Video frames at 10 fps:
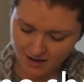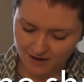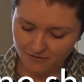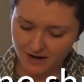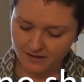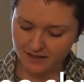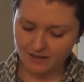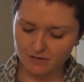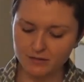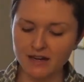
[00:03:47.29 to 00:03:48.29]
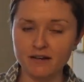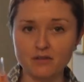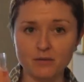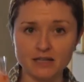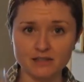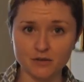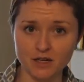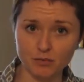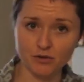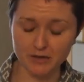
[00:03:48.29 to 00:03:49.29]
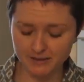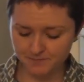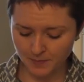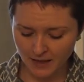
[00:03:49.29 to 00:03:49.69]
And finally, we have the West Zone number 3.